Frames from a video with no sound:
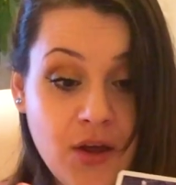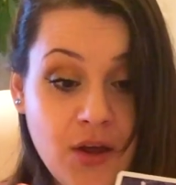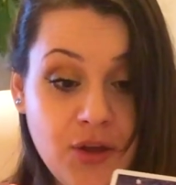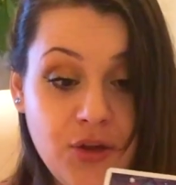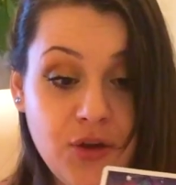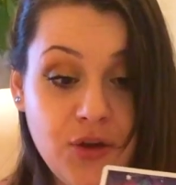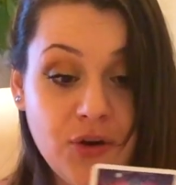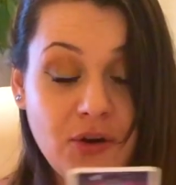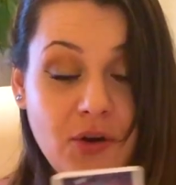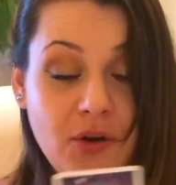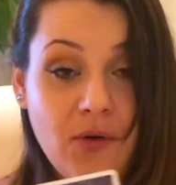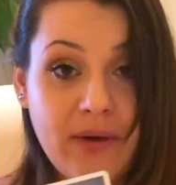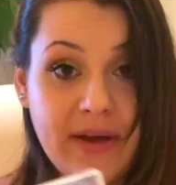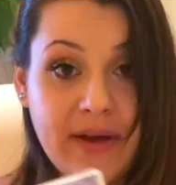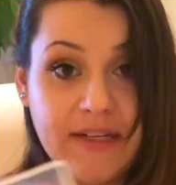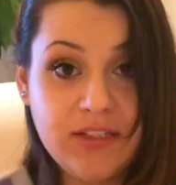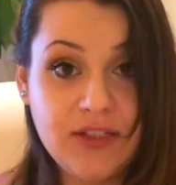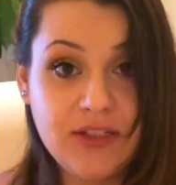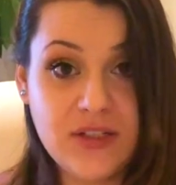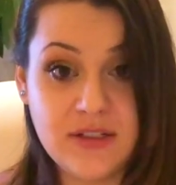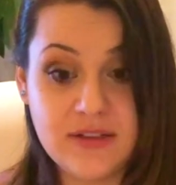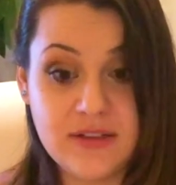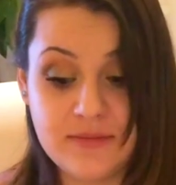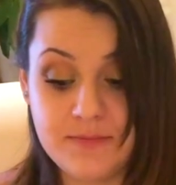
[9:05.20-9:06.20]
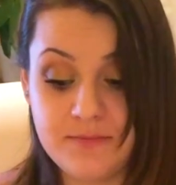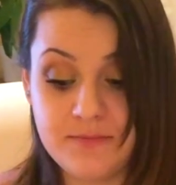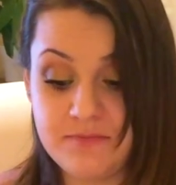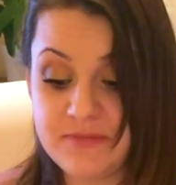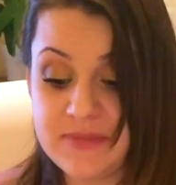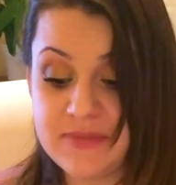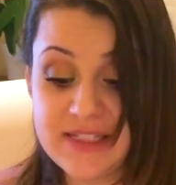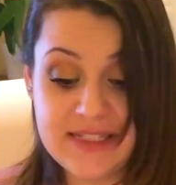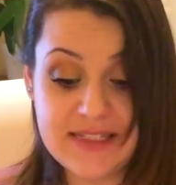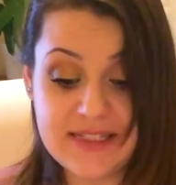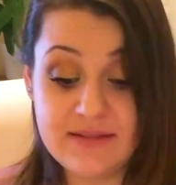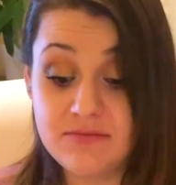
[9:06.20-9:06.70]
You're going to
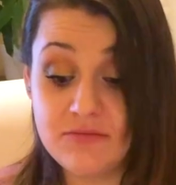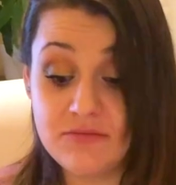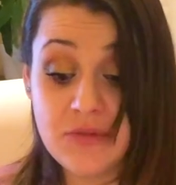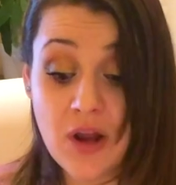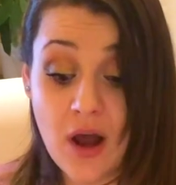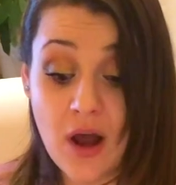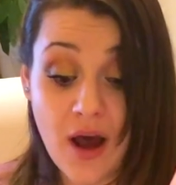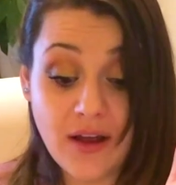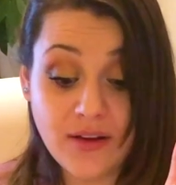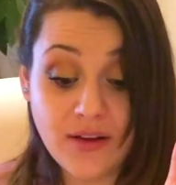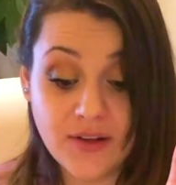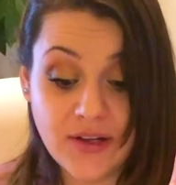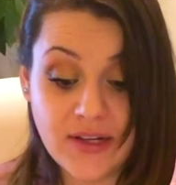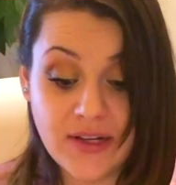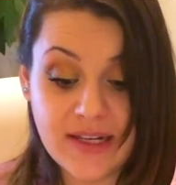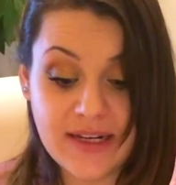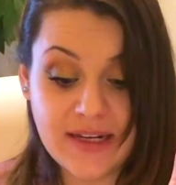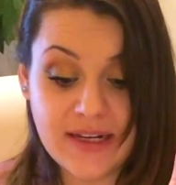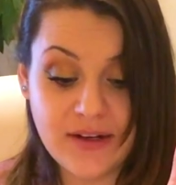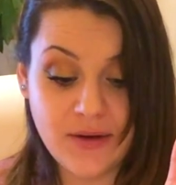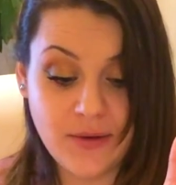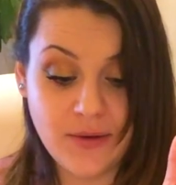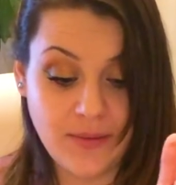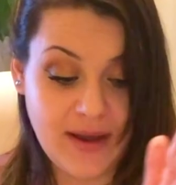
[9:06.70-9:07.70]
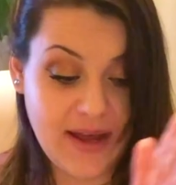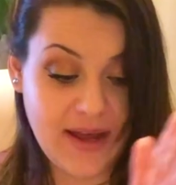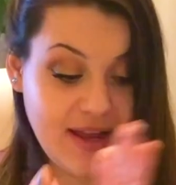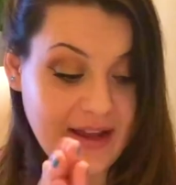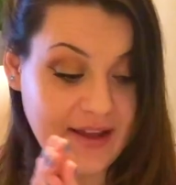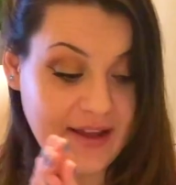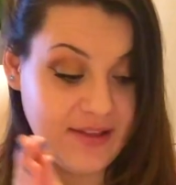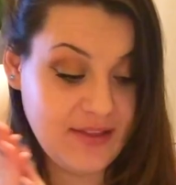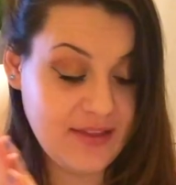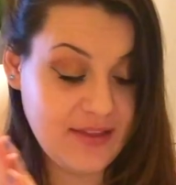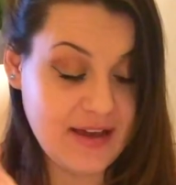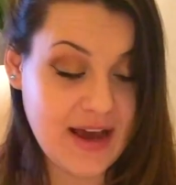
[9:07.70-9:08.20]
not look at it in a
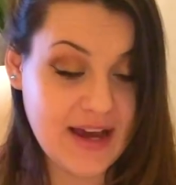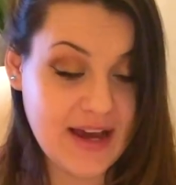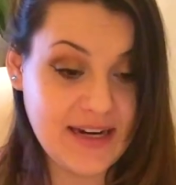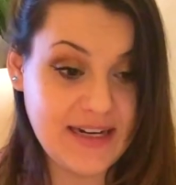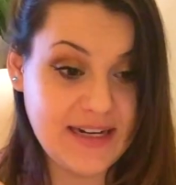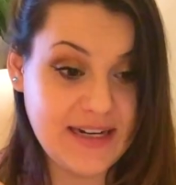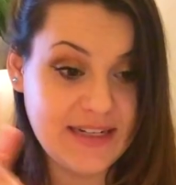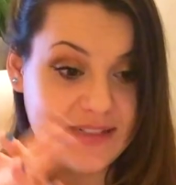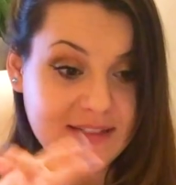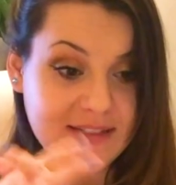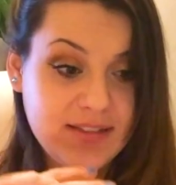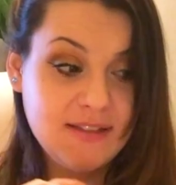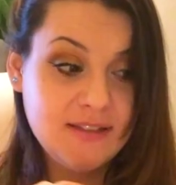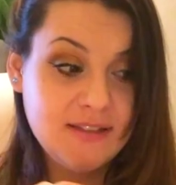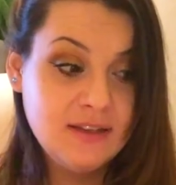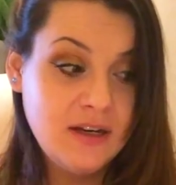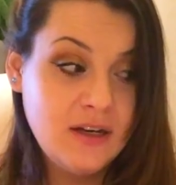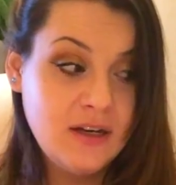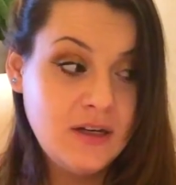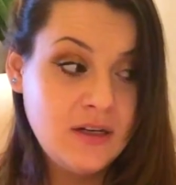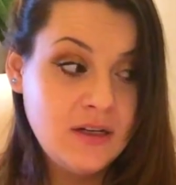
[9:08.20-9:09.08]
way that is,